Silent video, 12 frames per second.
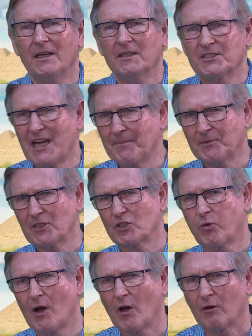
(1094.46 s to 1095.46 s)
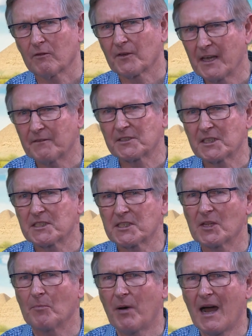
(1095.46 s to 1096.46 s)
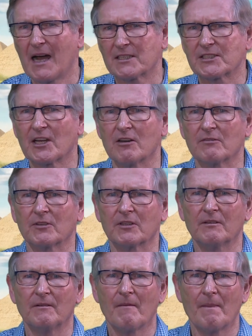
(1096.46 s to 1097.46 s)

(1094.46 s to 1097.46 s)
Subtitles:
Chapter 12 gives us the Passover,